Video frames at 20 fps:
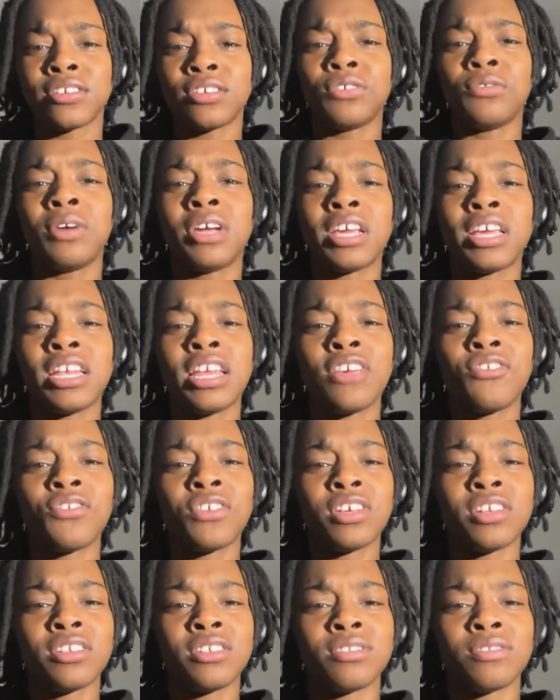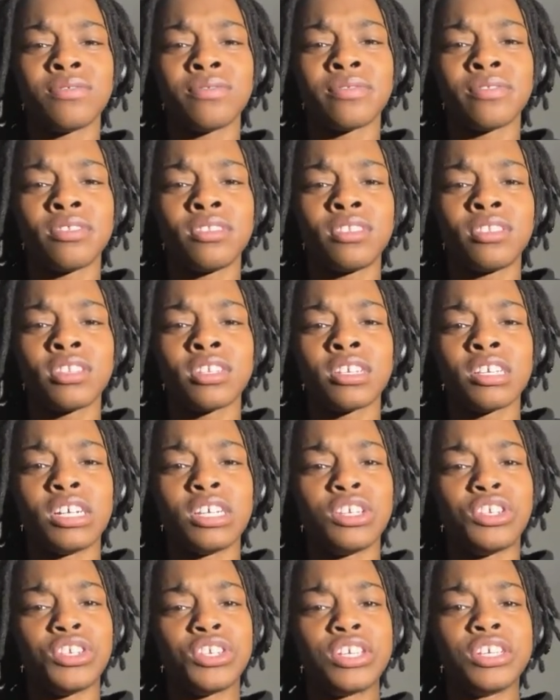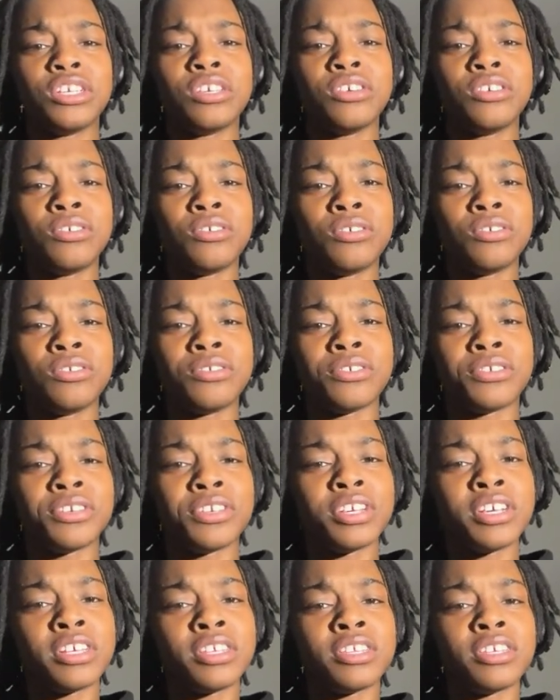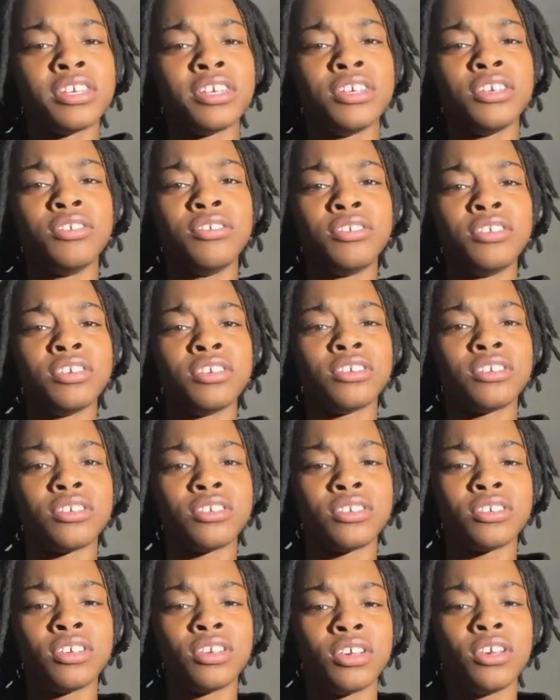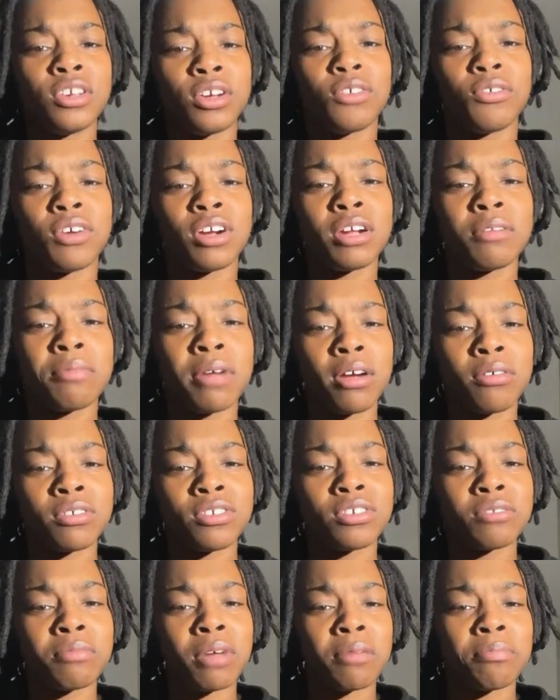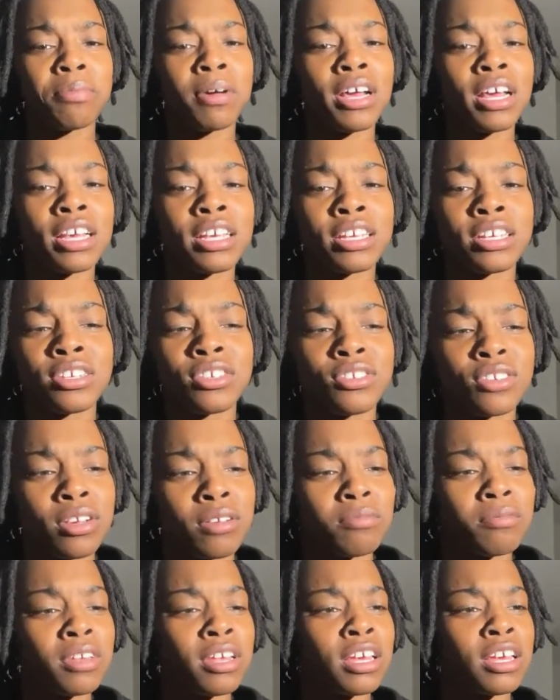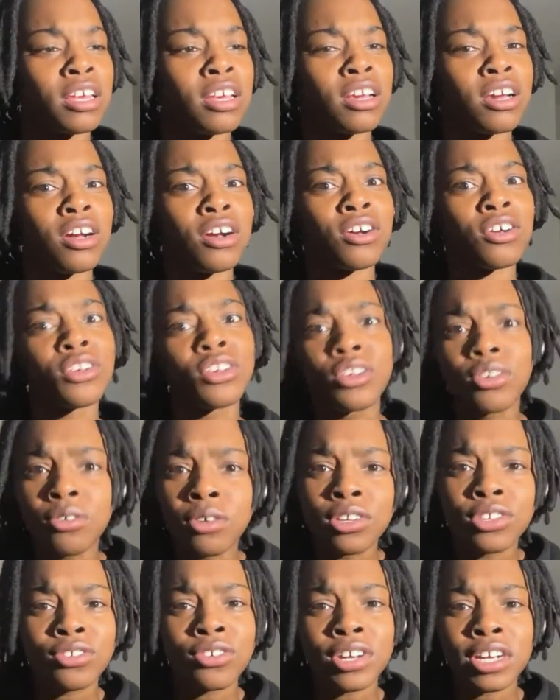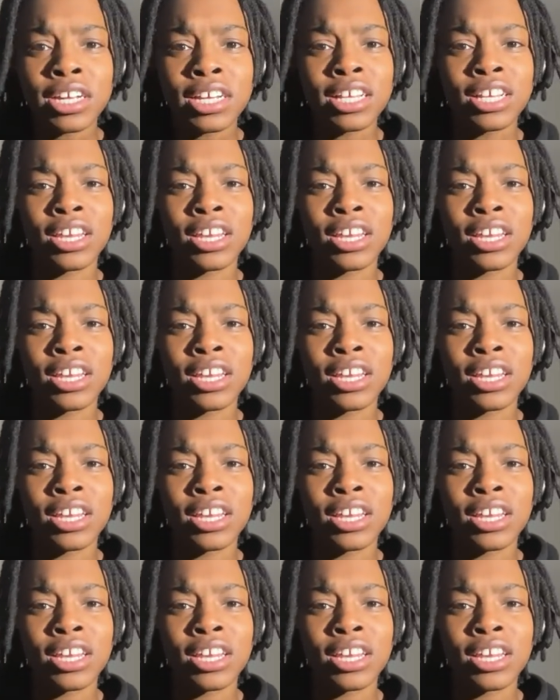You ain't even chilled or nothing. You just worry about what's in my pocket. So I'm like, "Are you a trick?